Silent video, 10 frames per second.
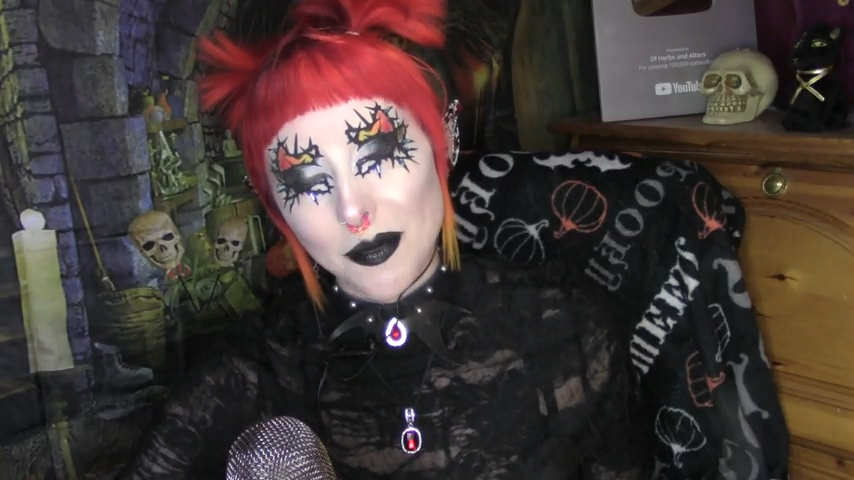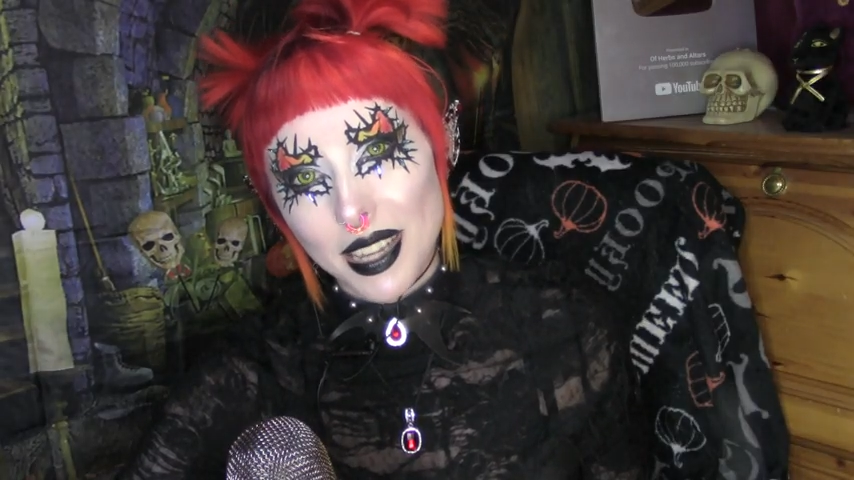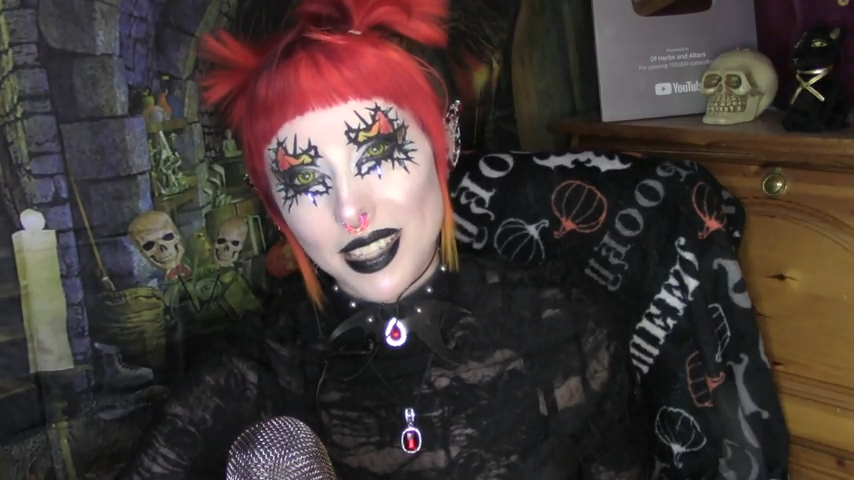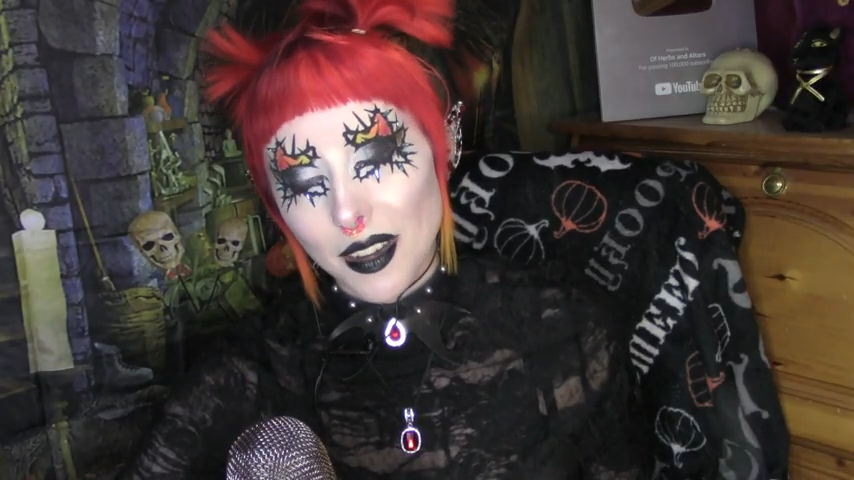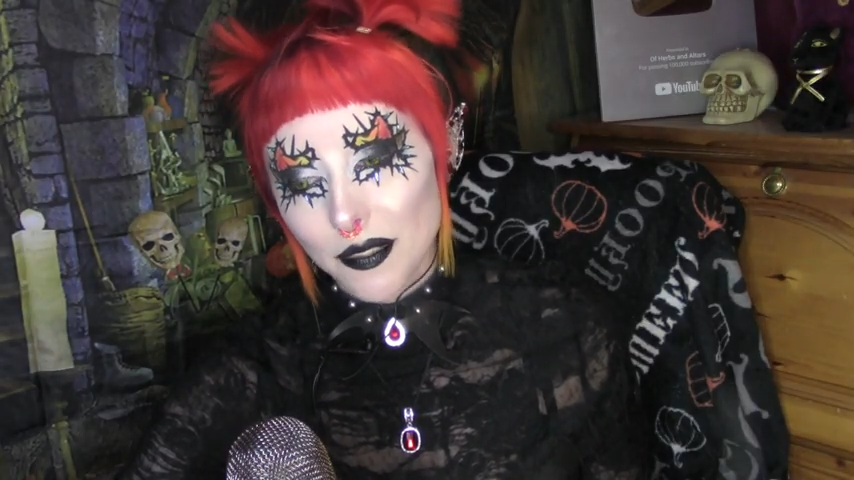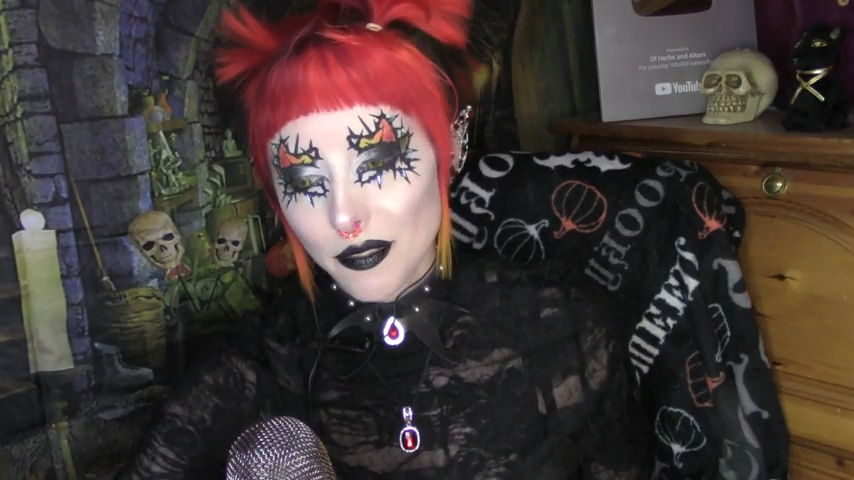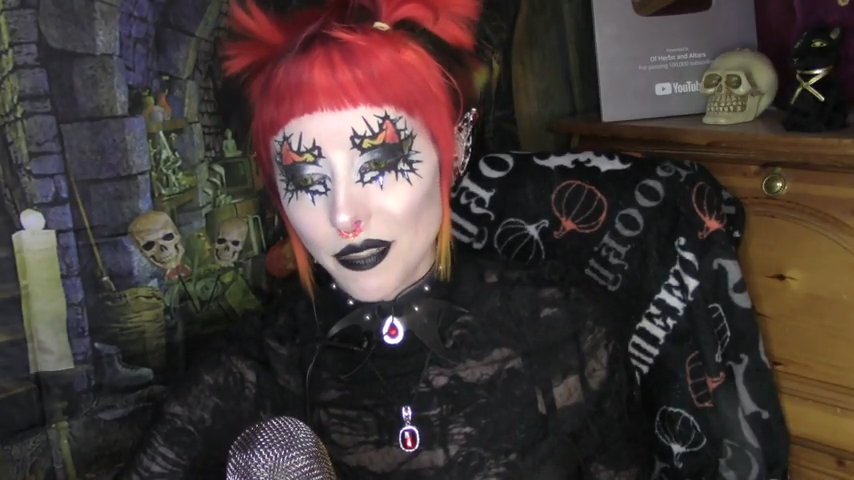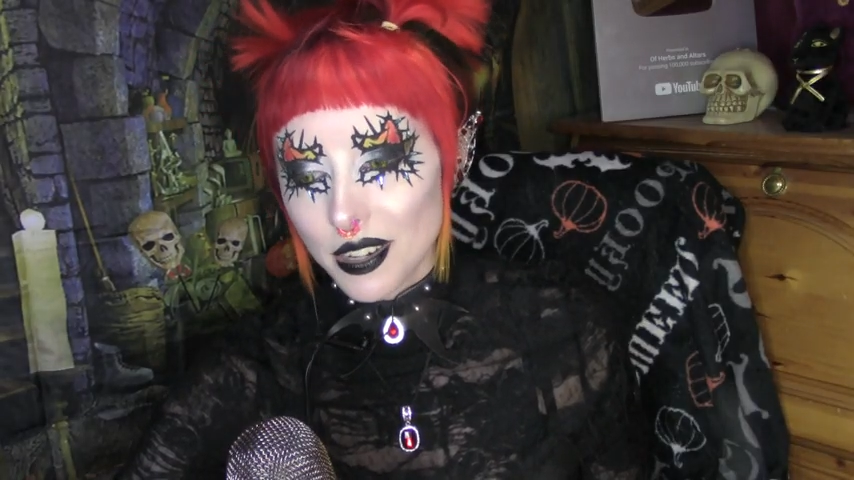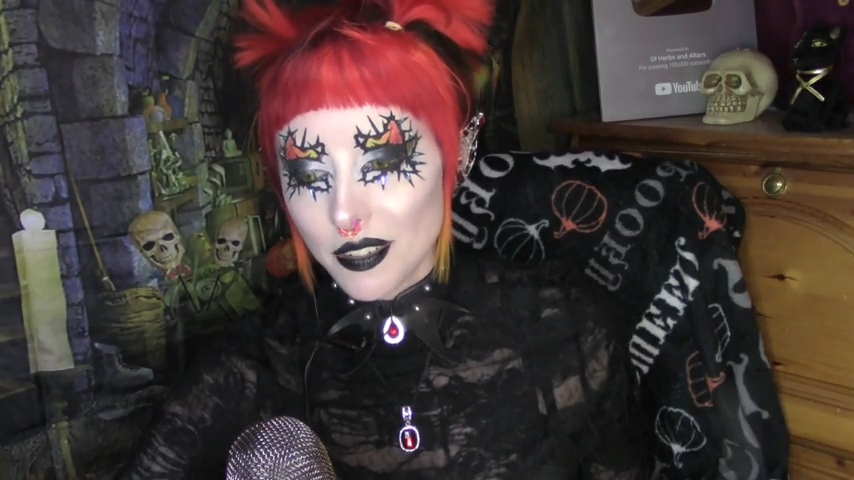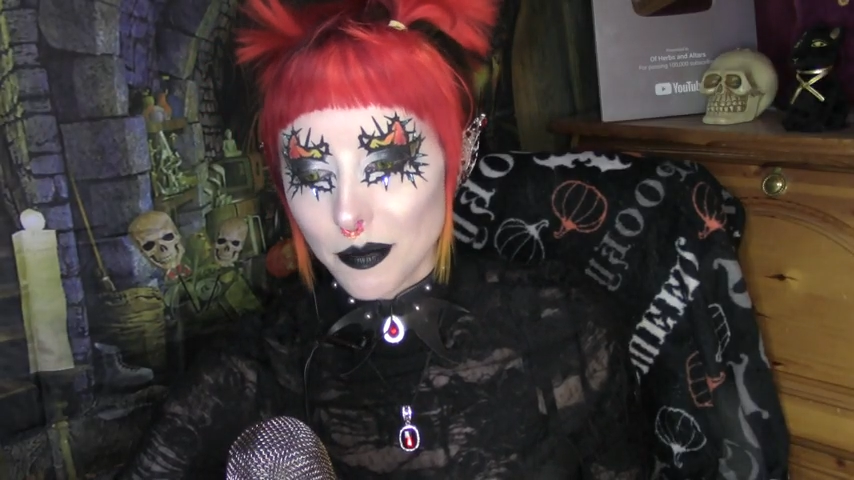of myself in
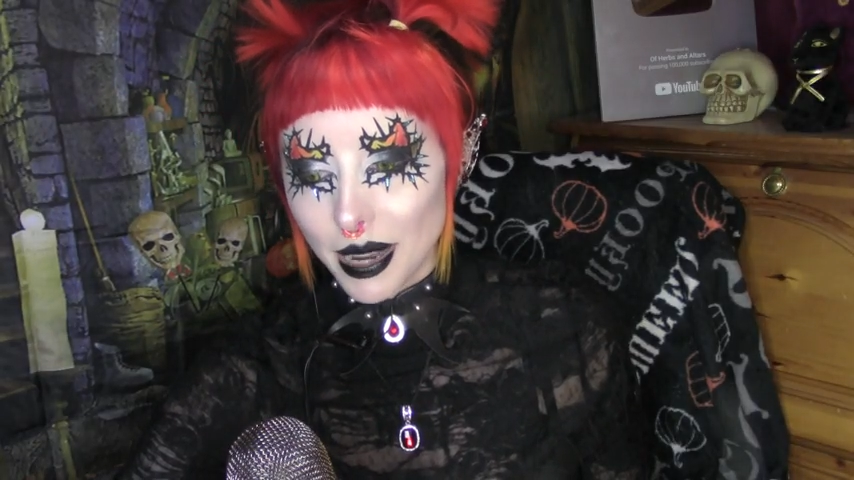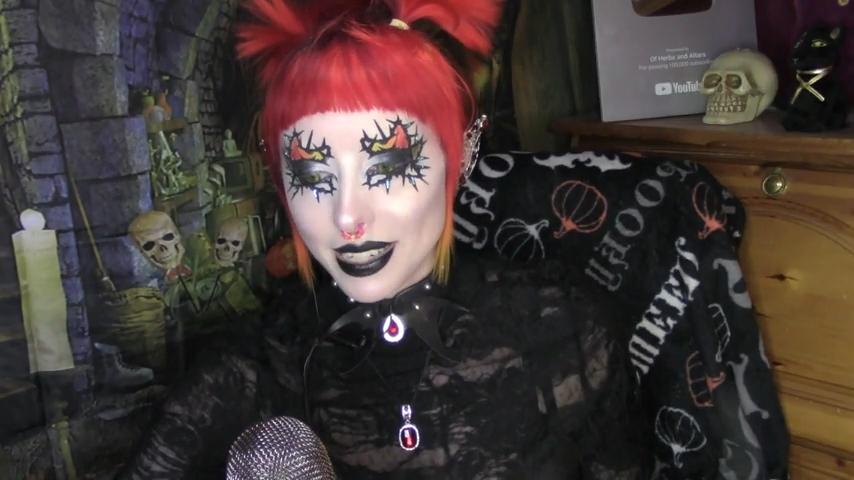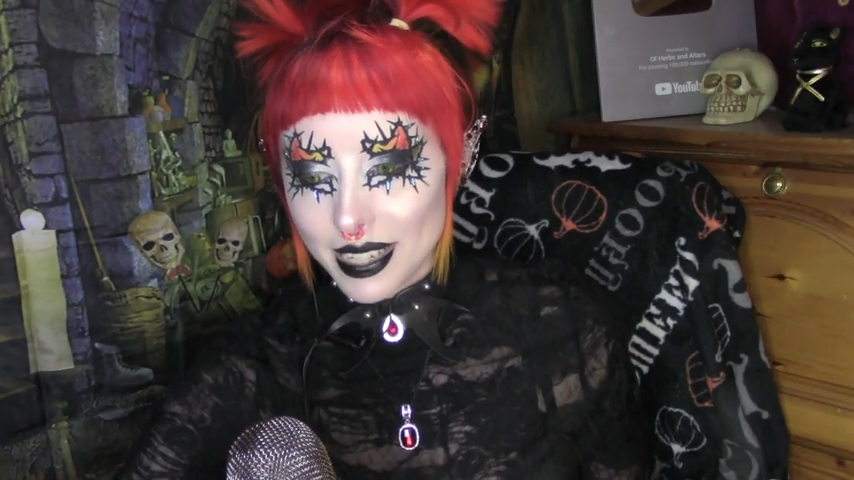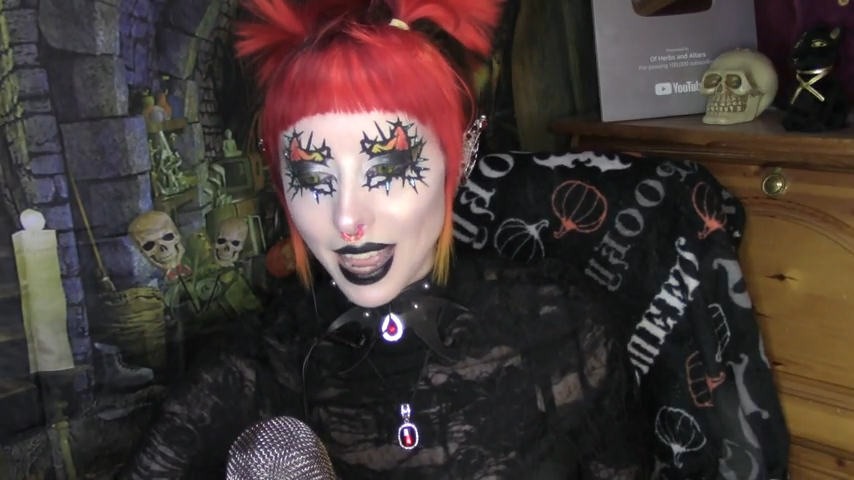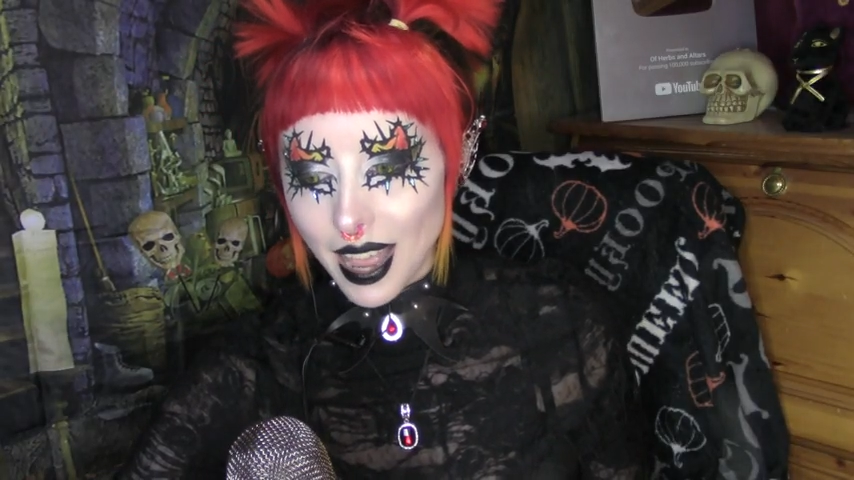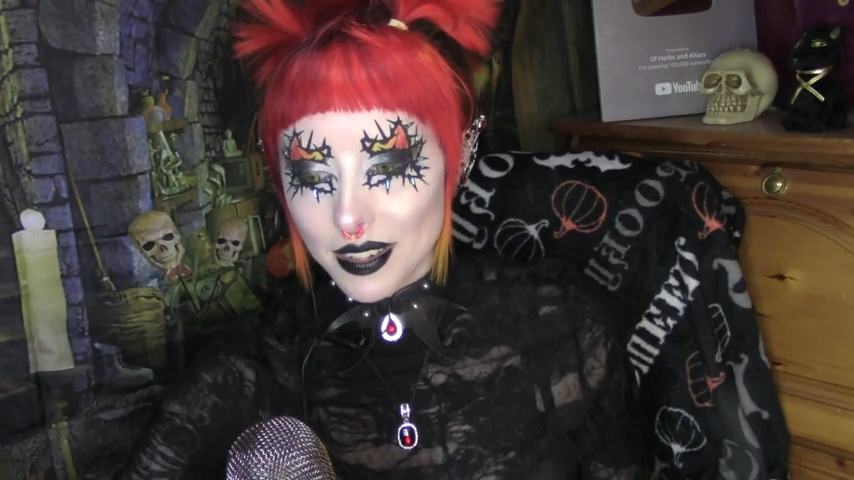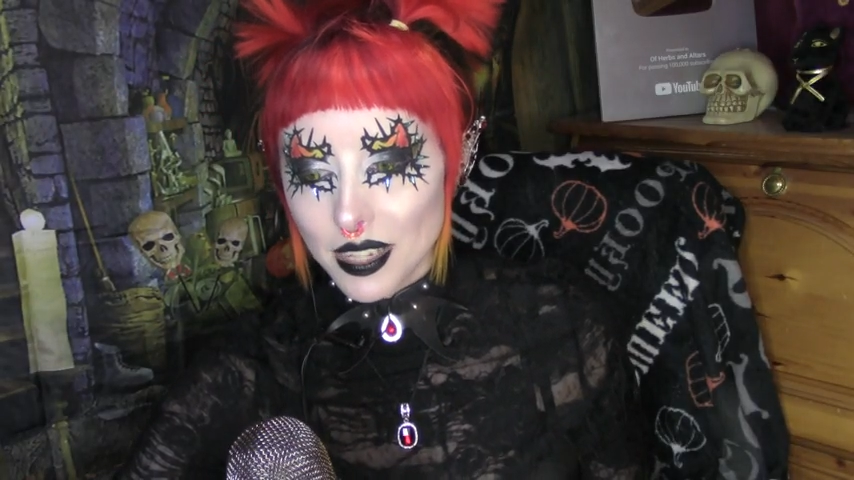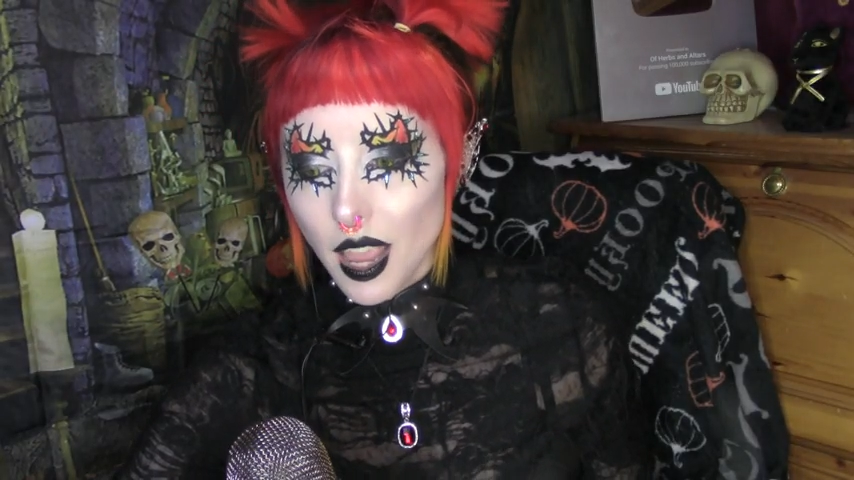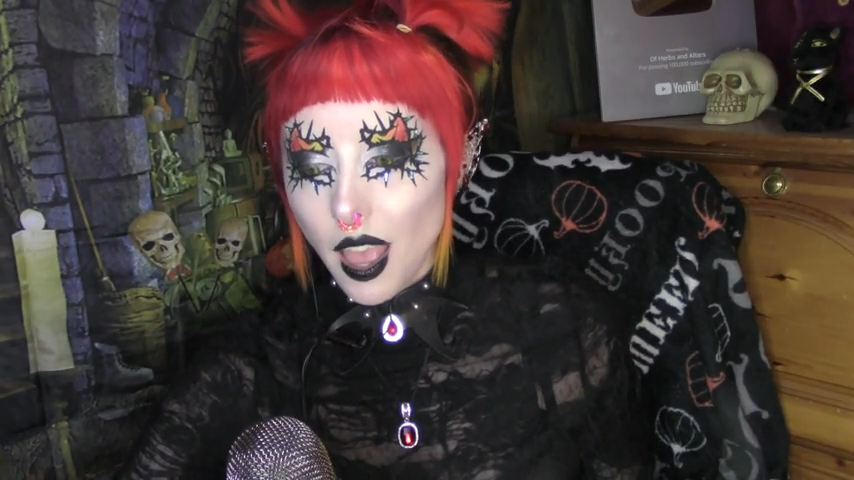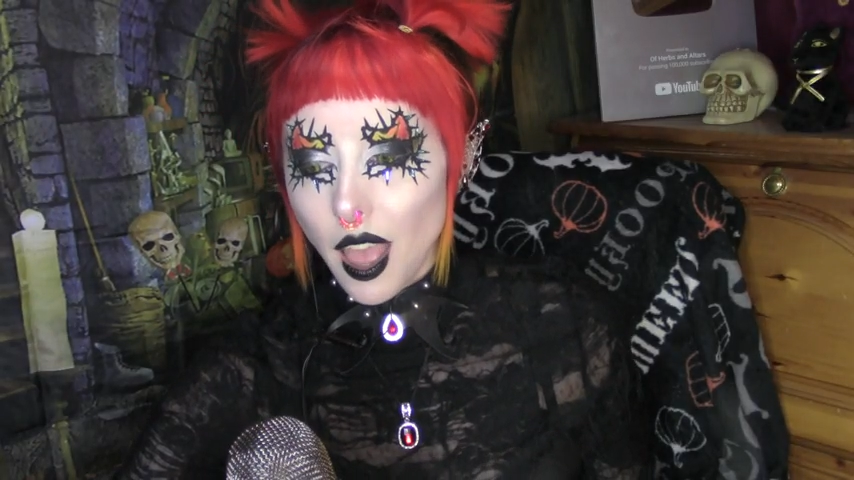front of my dad,